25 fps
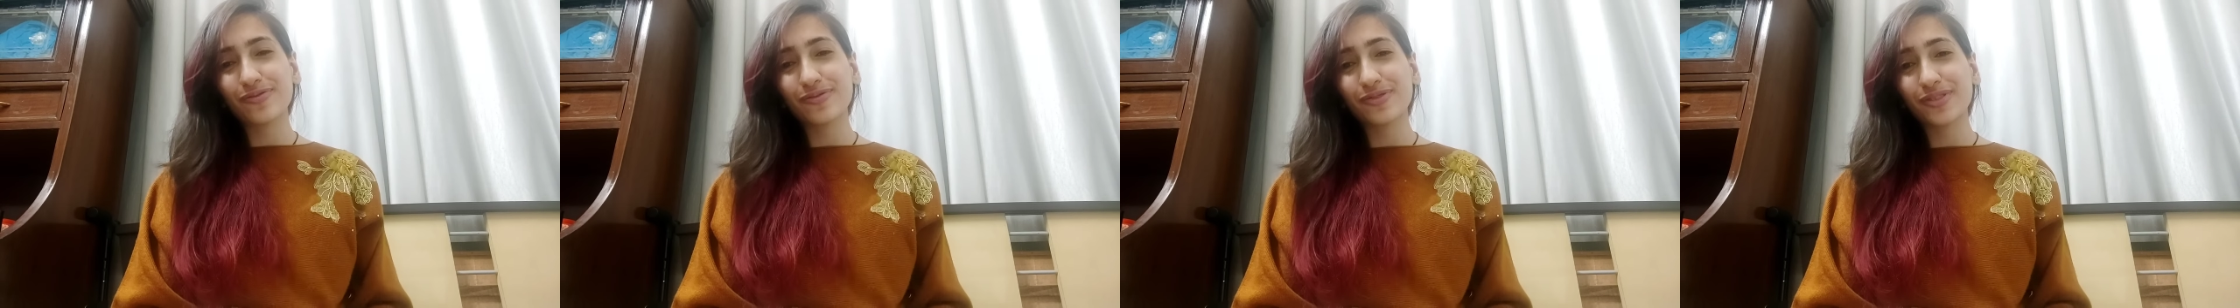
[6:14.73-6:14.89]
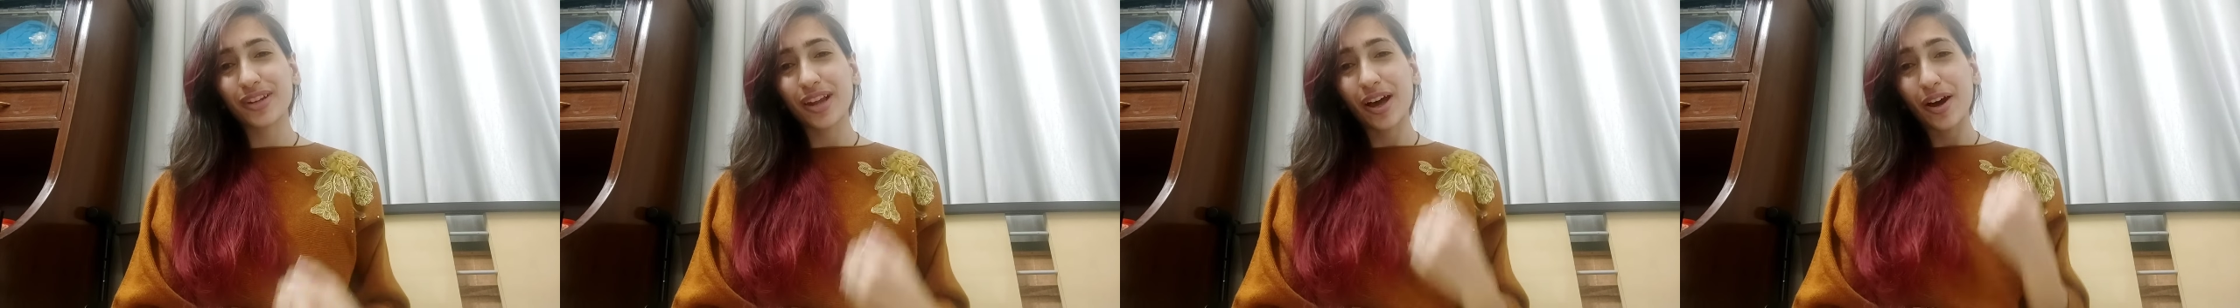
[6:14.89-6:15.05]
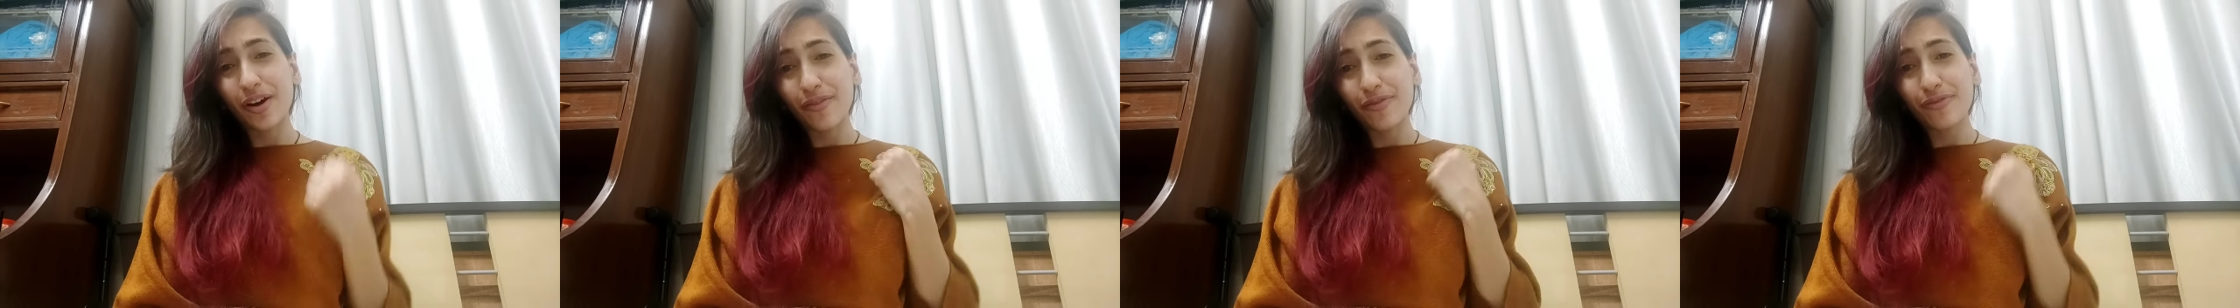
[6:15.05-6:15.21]

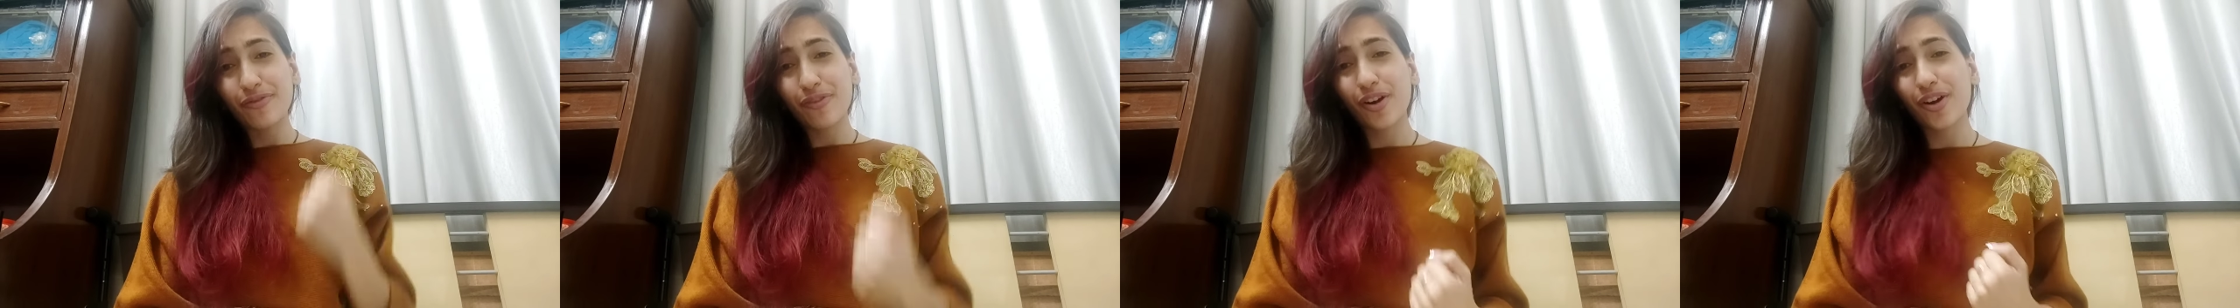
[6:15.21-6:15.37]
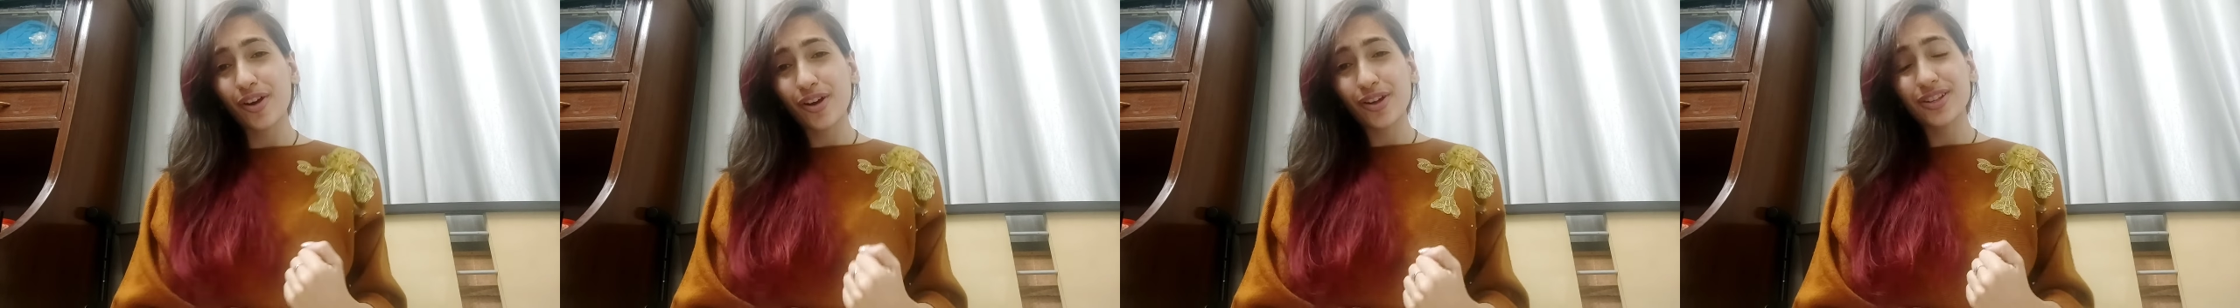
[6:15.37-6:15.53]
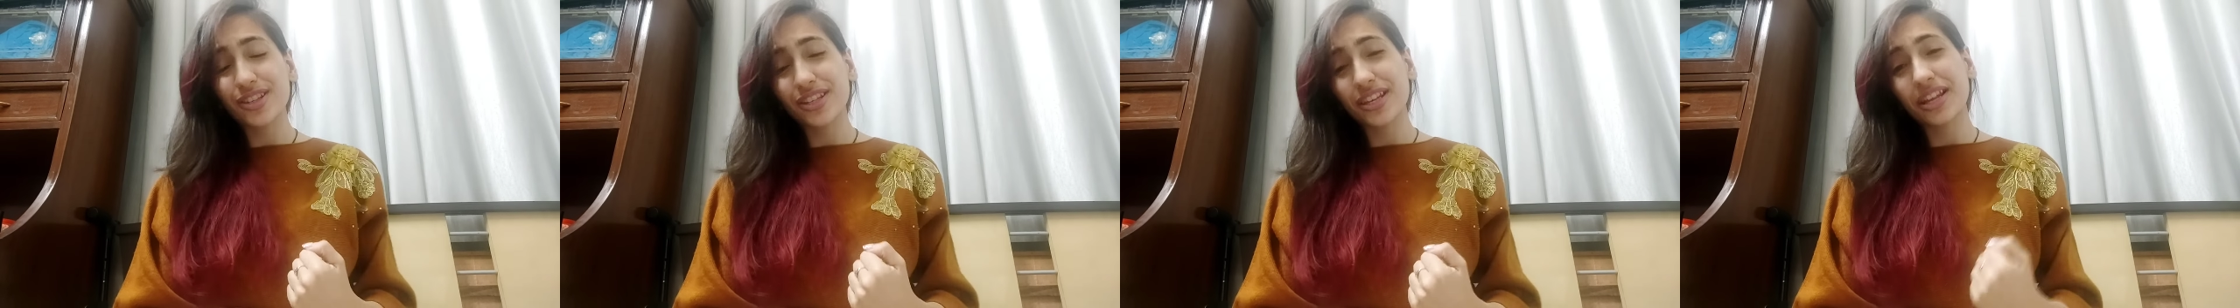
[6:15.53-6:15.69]
love for
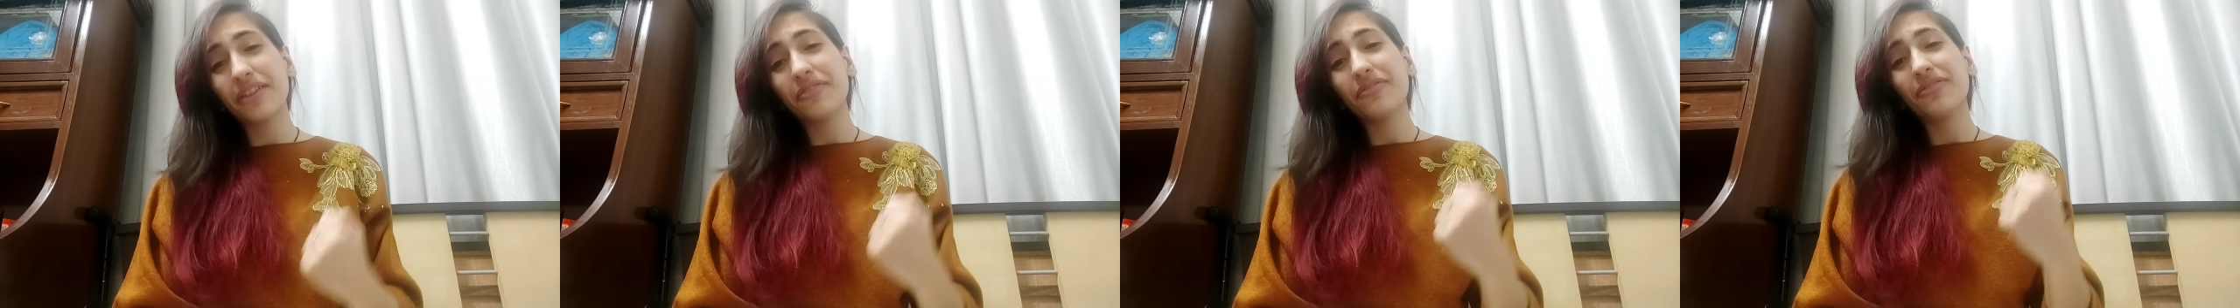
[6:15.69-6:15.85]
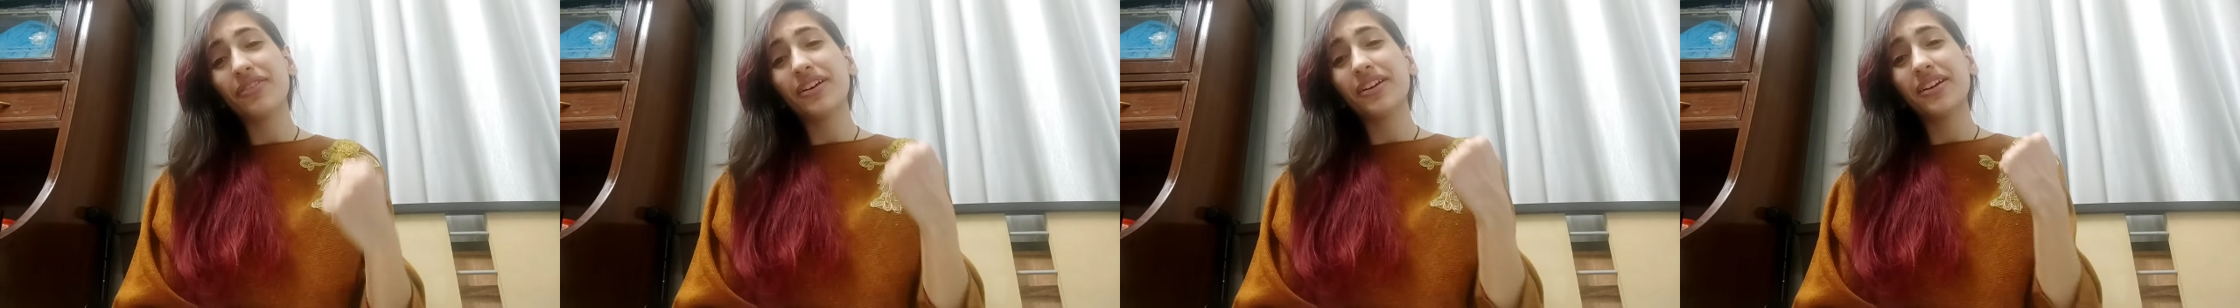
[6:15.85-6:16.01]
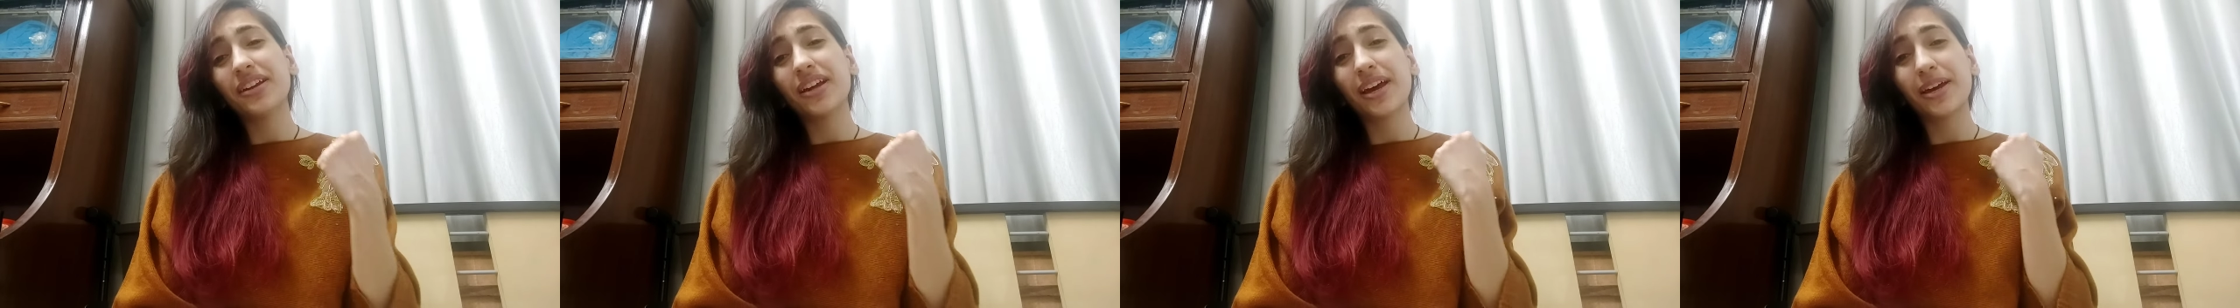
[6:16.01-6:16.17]
yourself
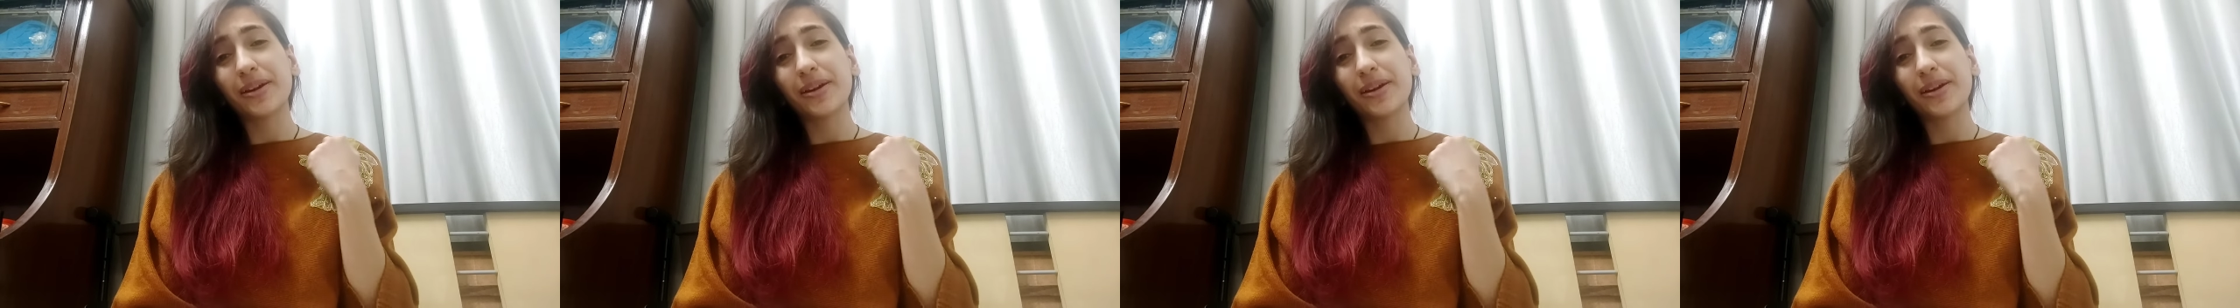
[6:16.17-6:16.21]
and